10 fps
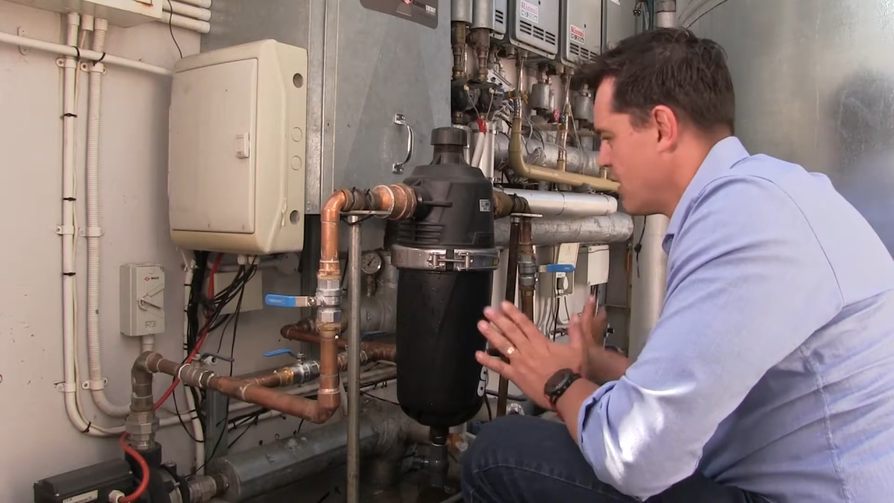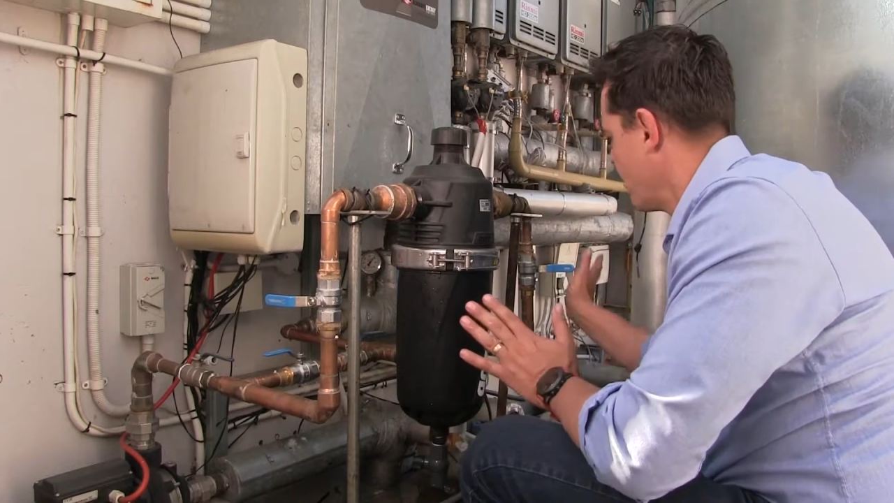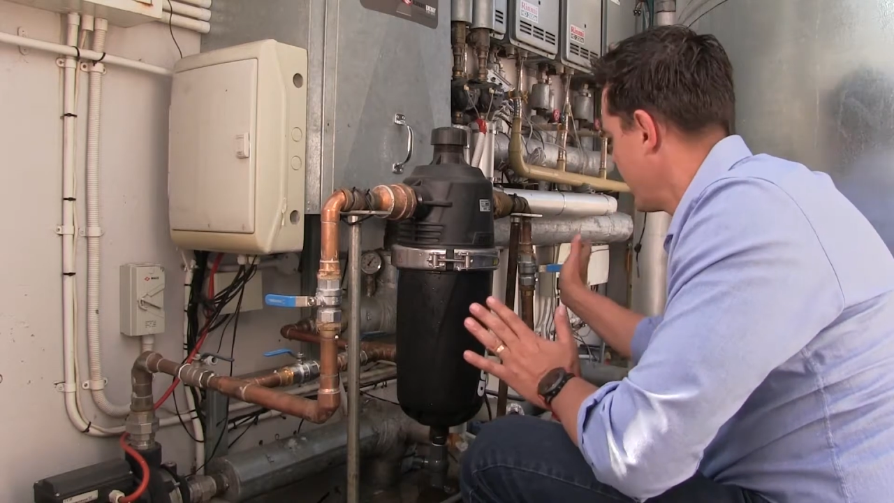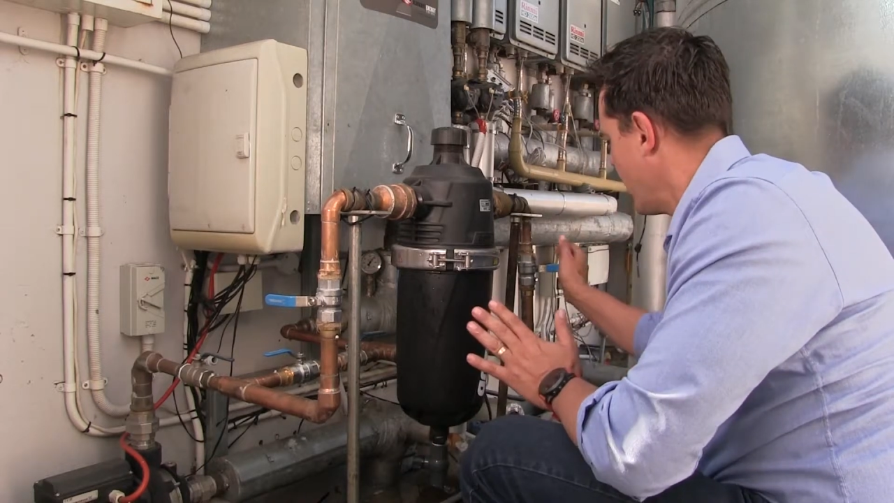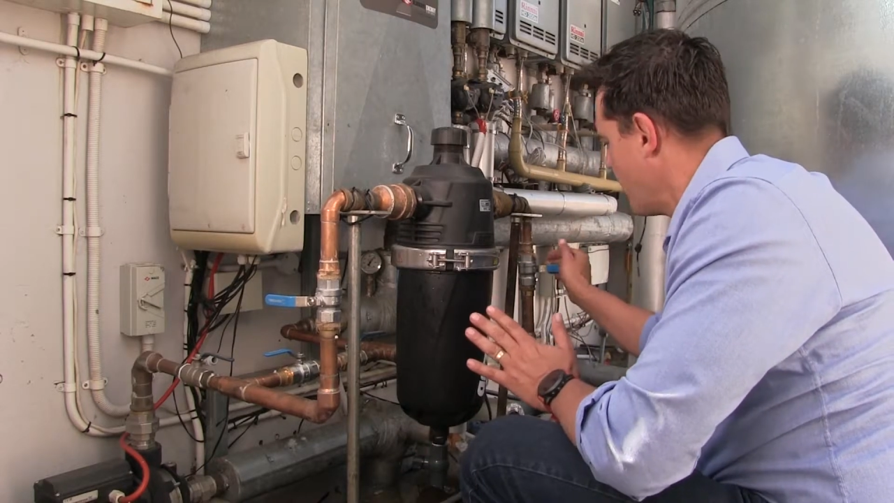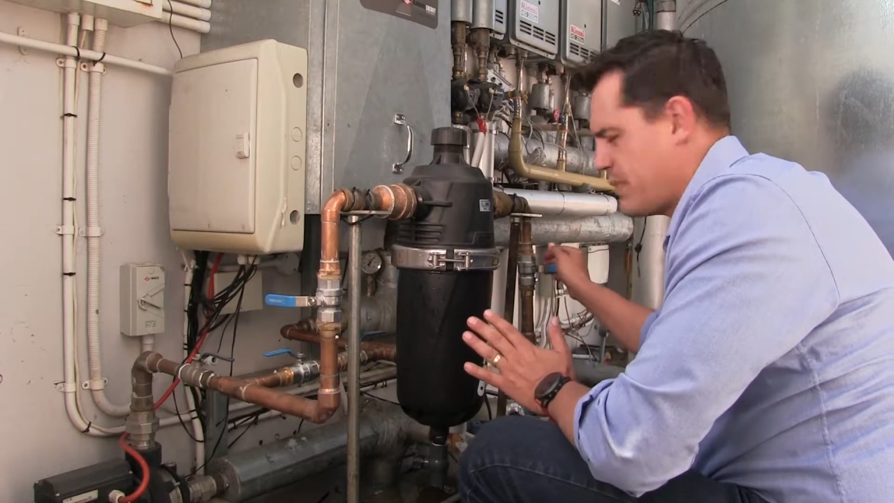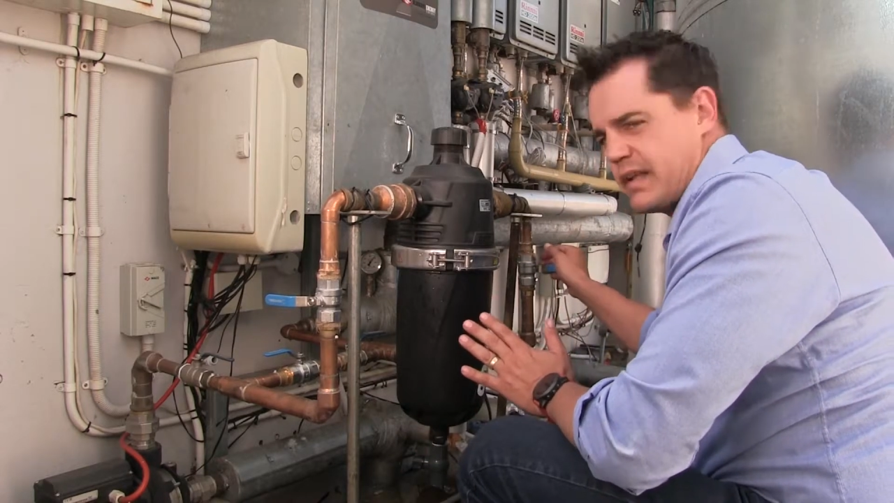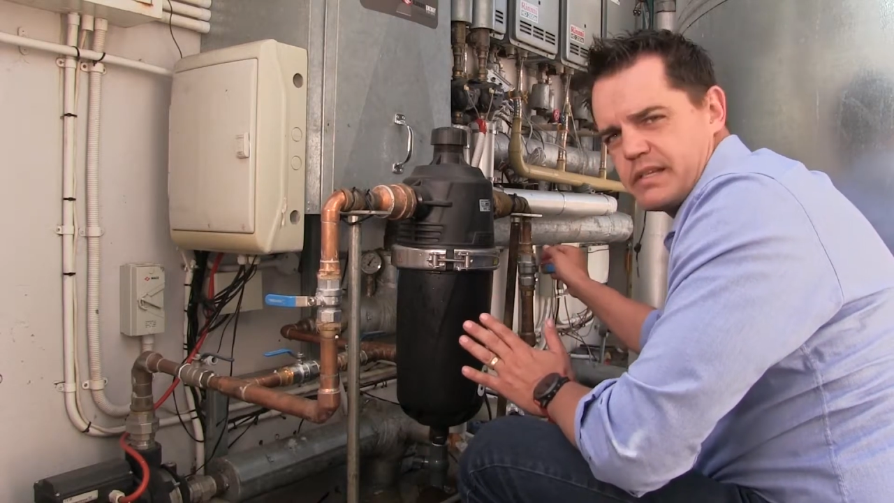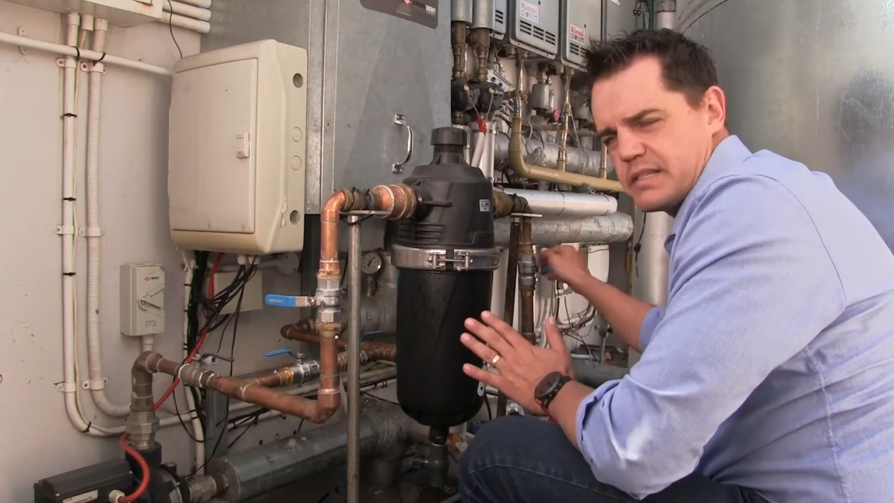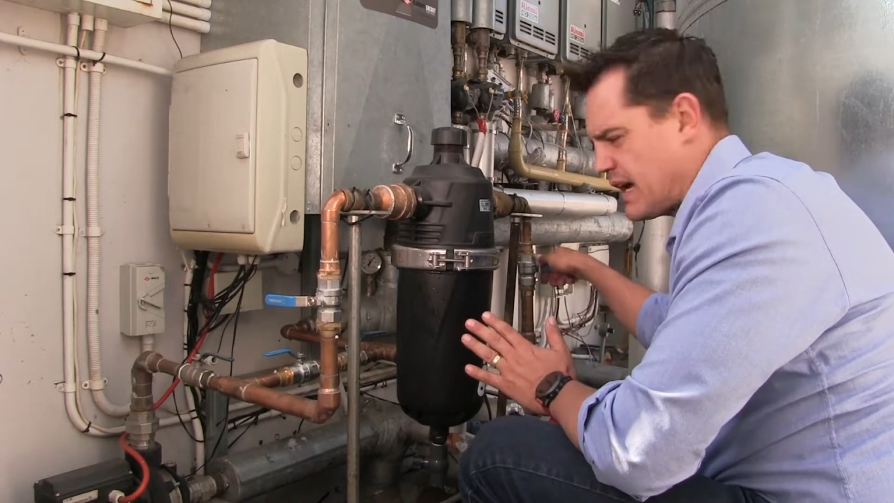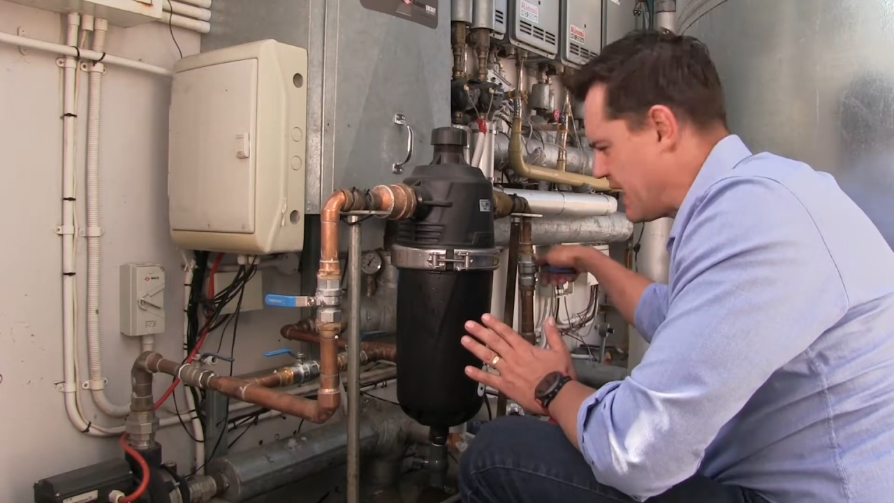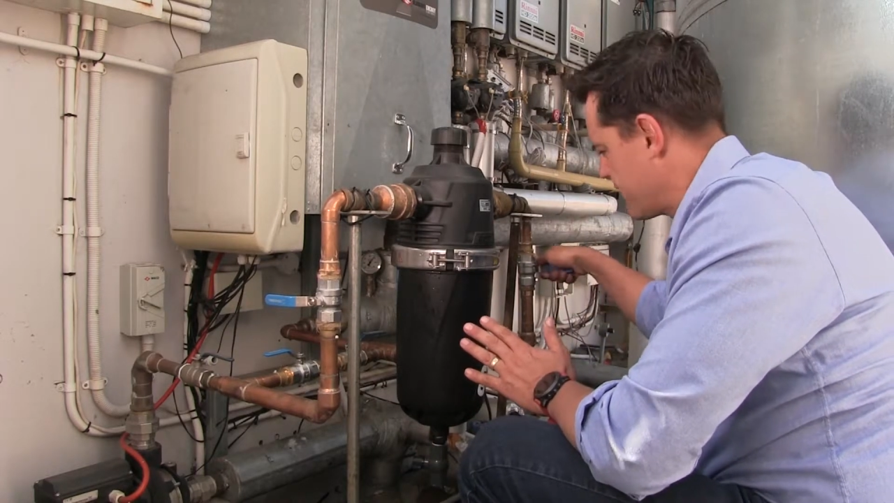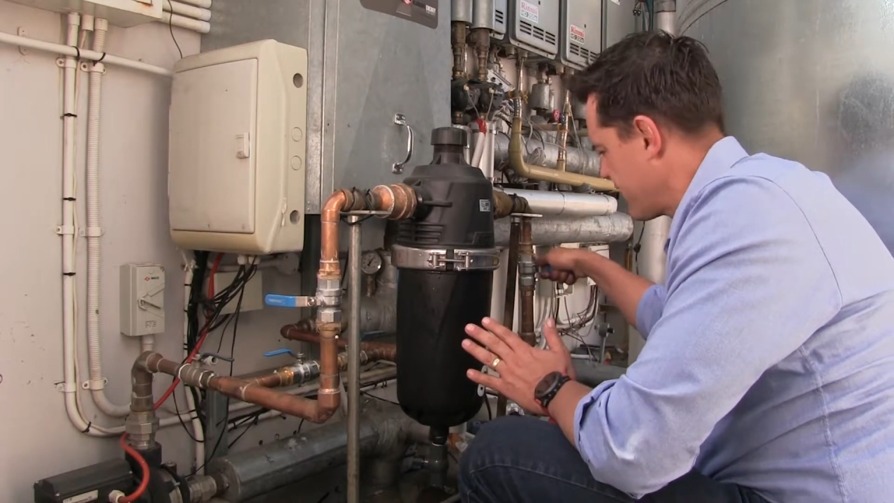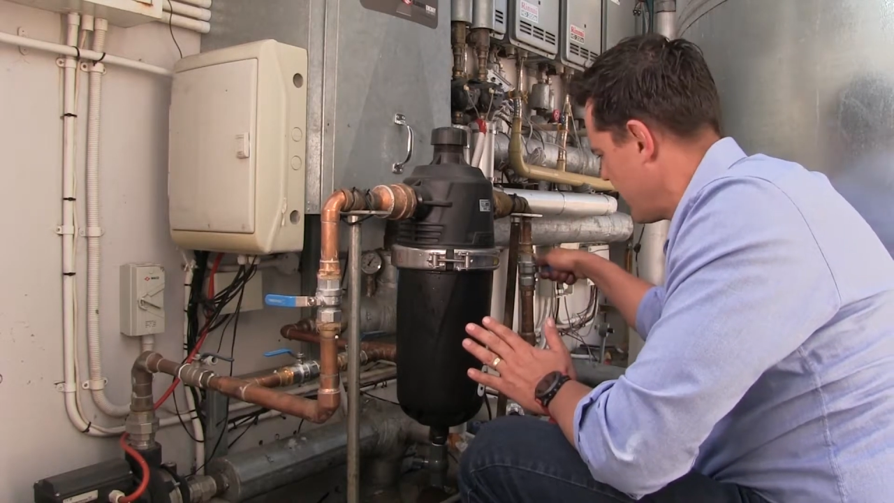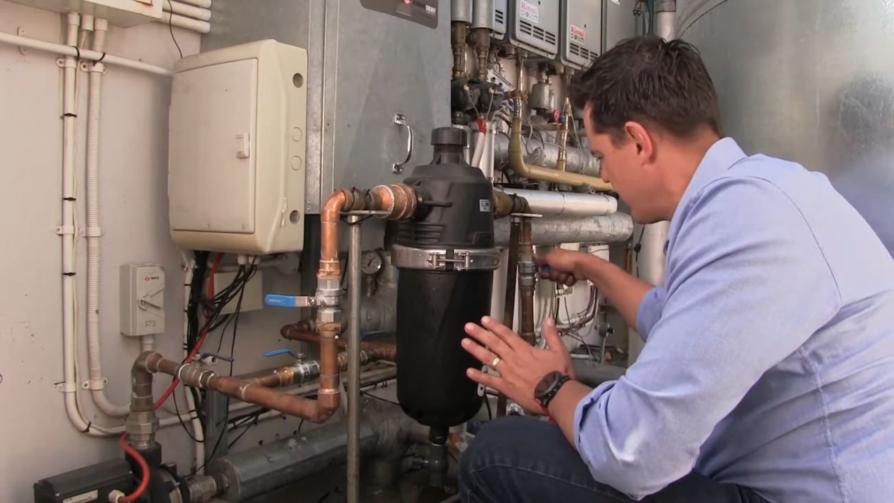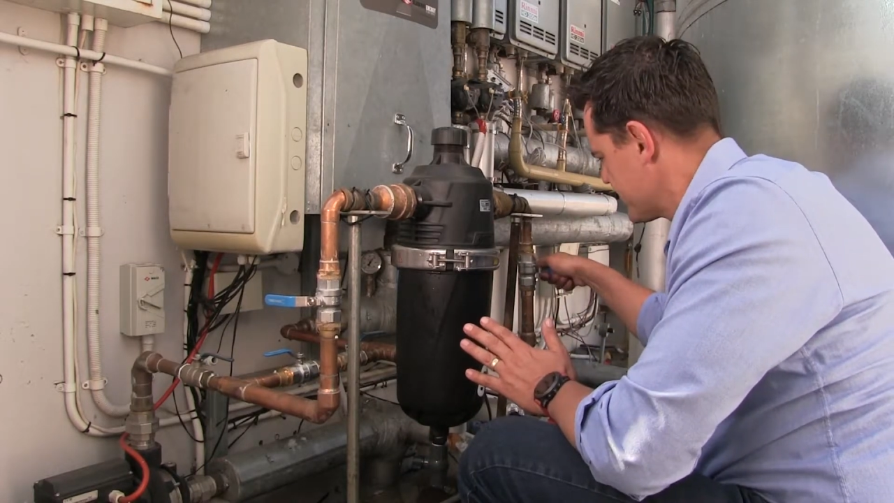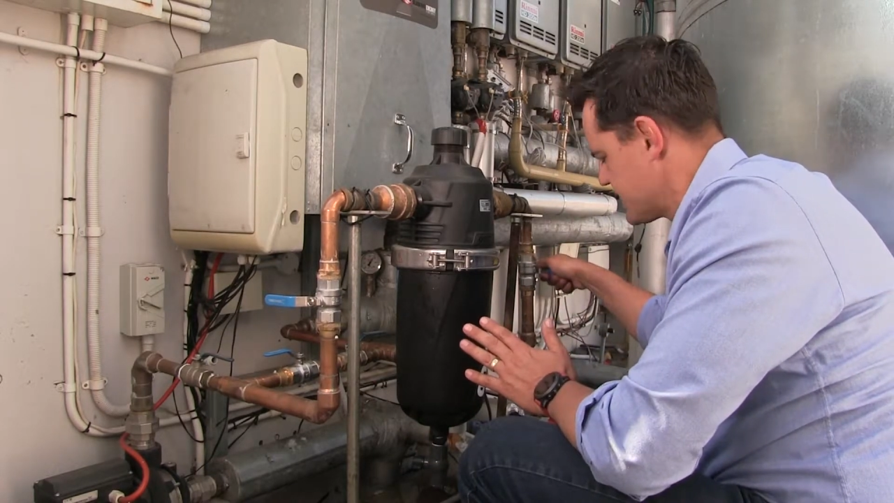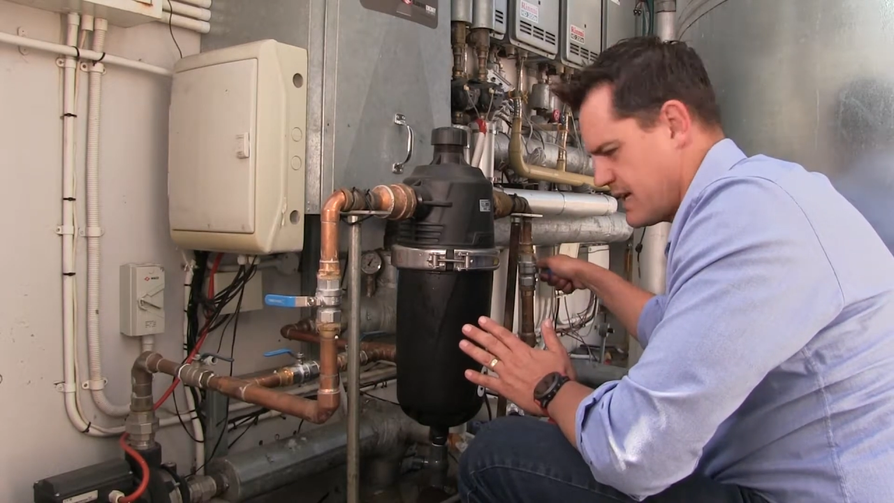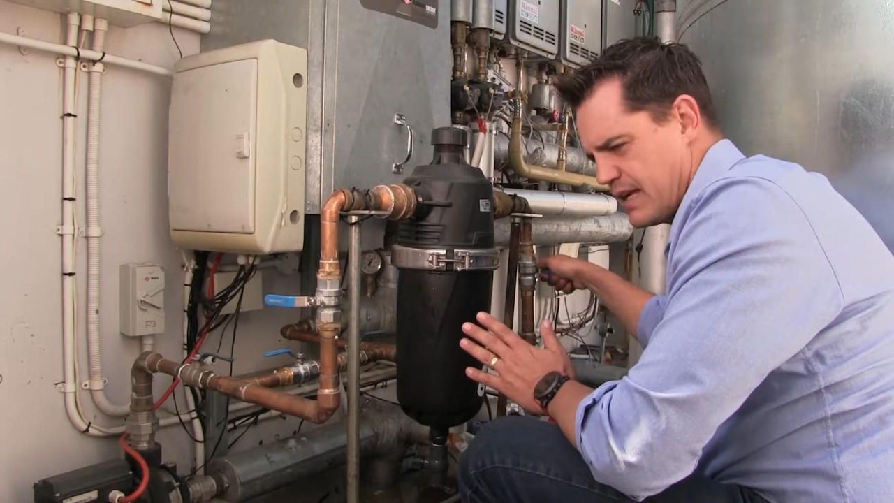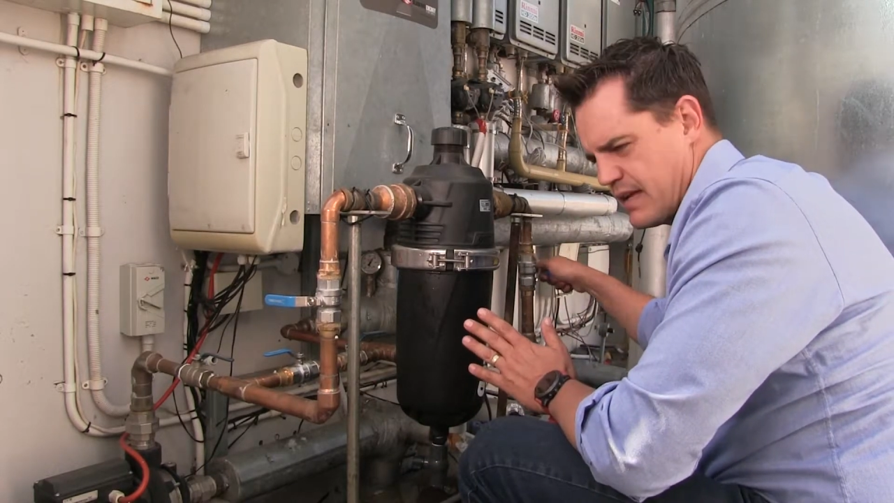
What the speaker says: We open the side valves